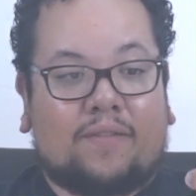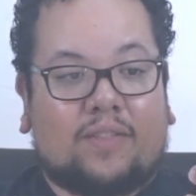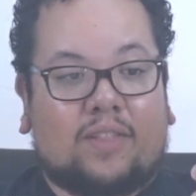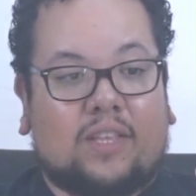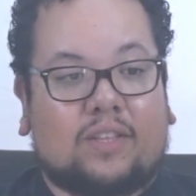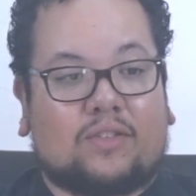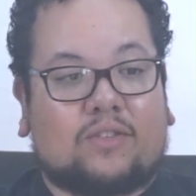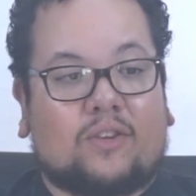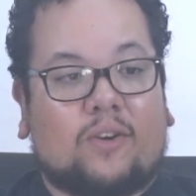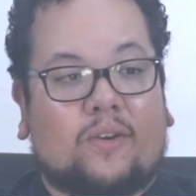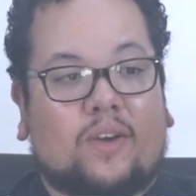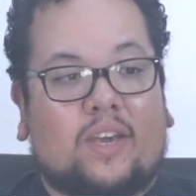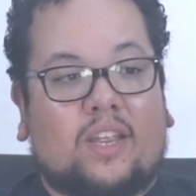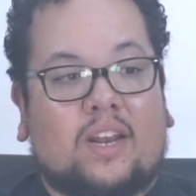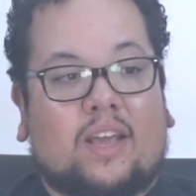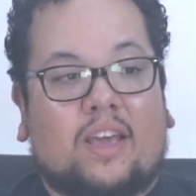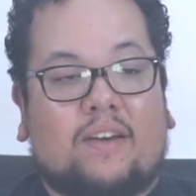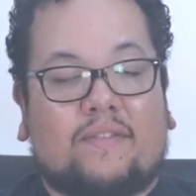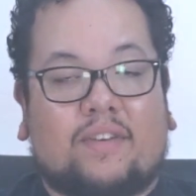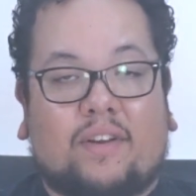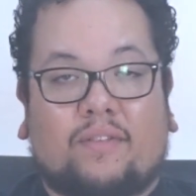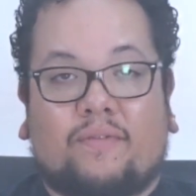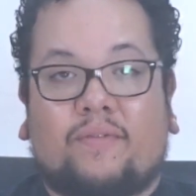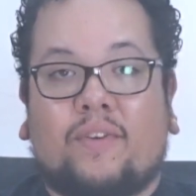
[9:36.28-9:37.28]
Let's go ahead. I
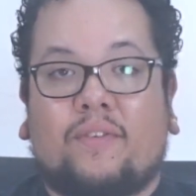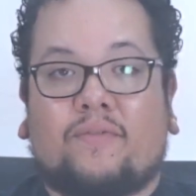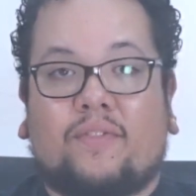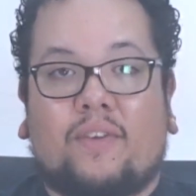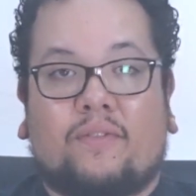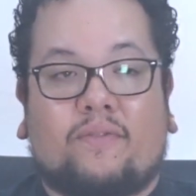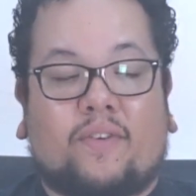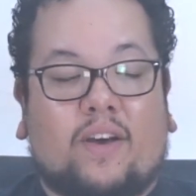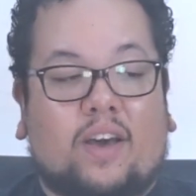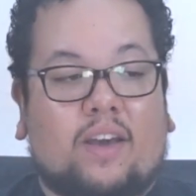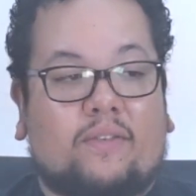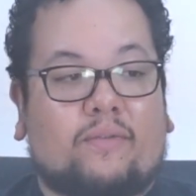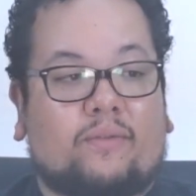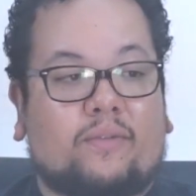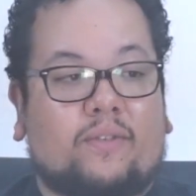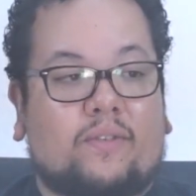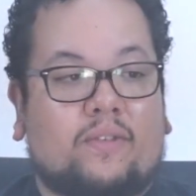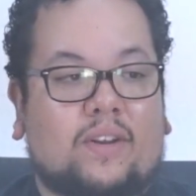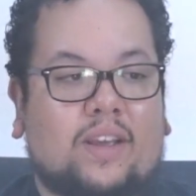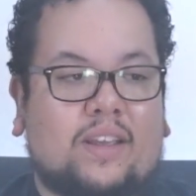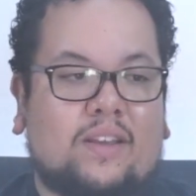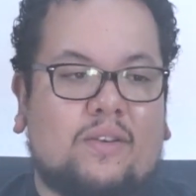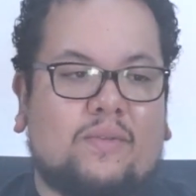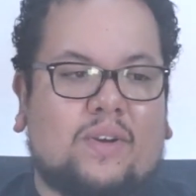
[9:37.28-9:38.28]
have it on 55.
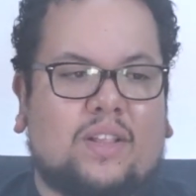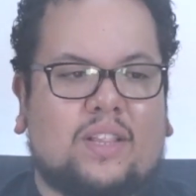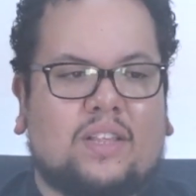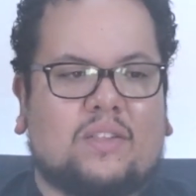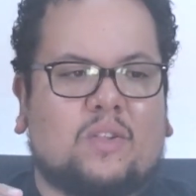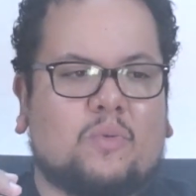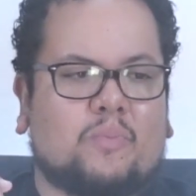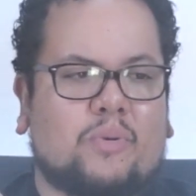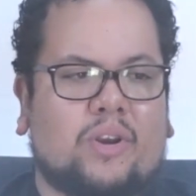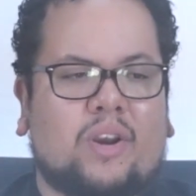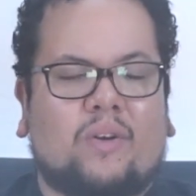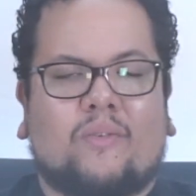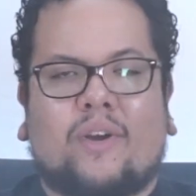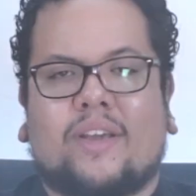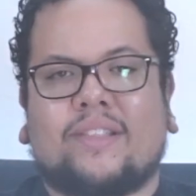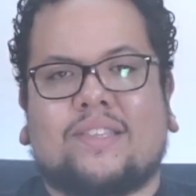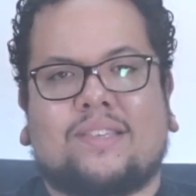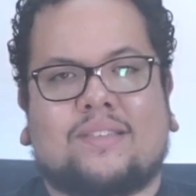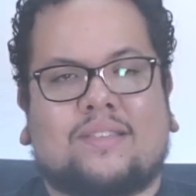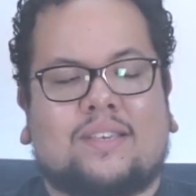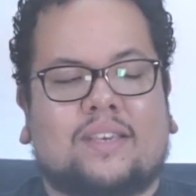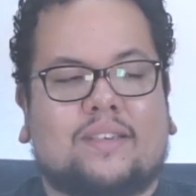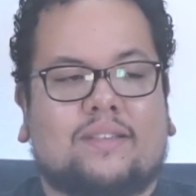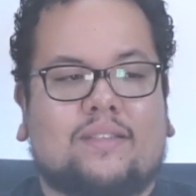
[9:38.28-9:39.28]
You know what? Let's just bring it right
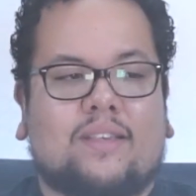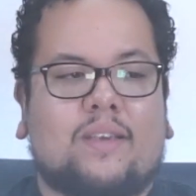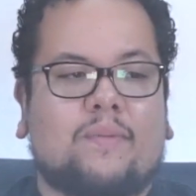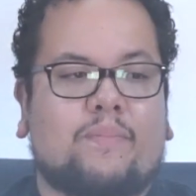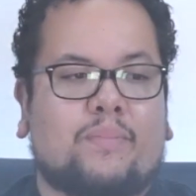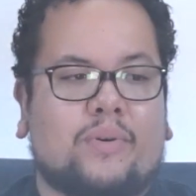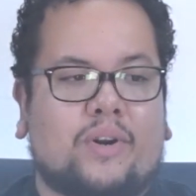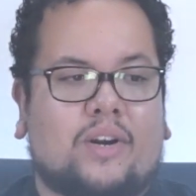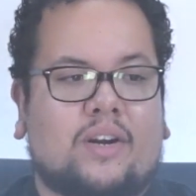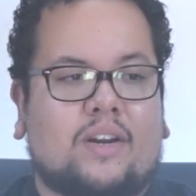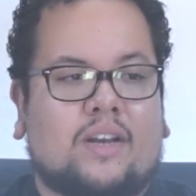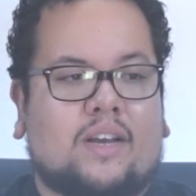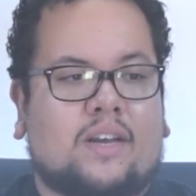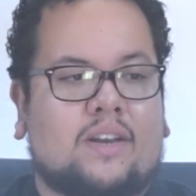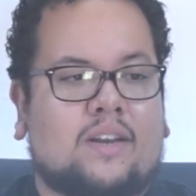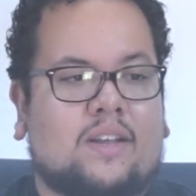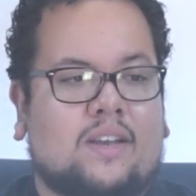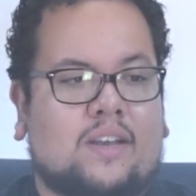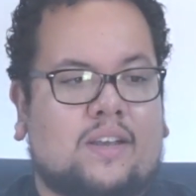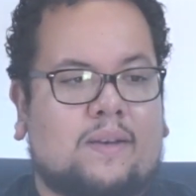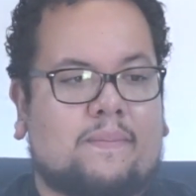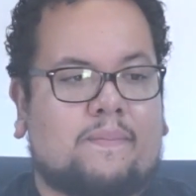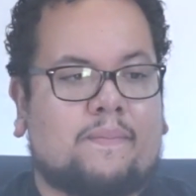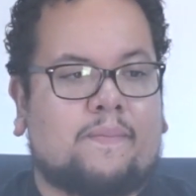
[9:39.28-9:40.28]
to 60. Put it
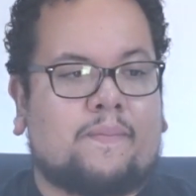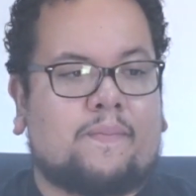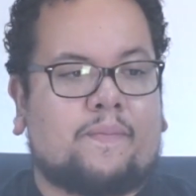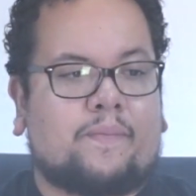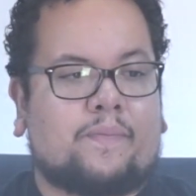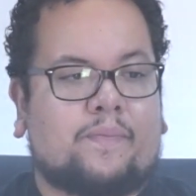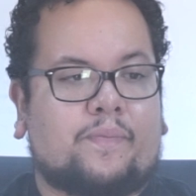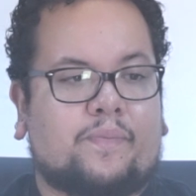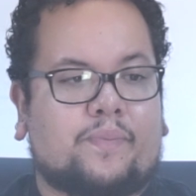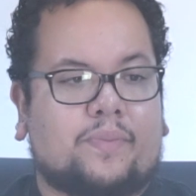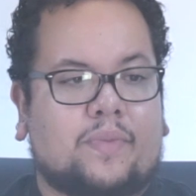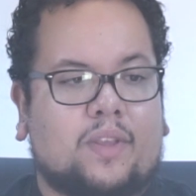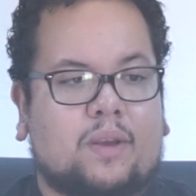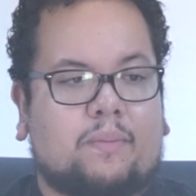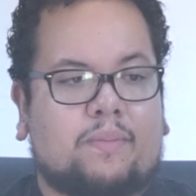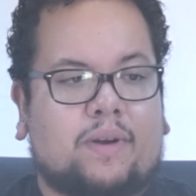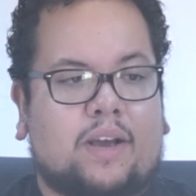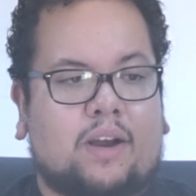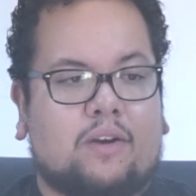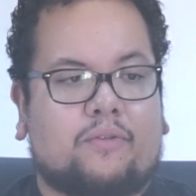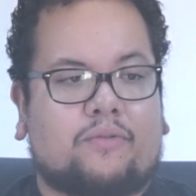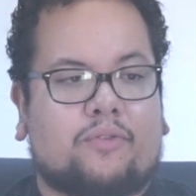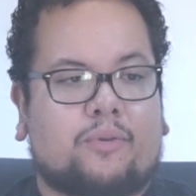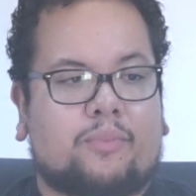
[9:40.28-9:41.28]
on
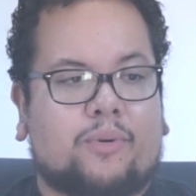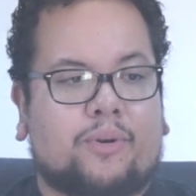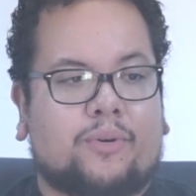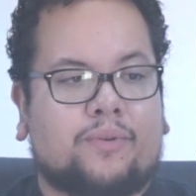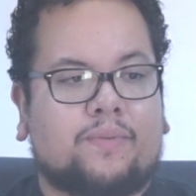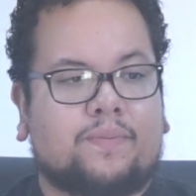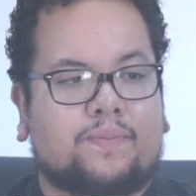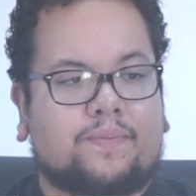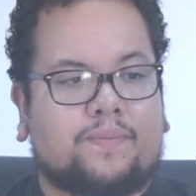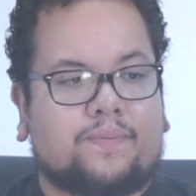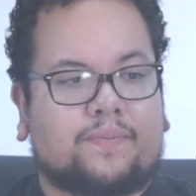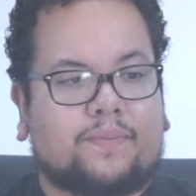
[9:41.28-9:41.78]
powerful mode.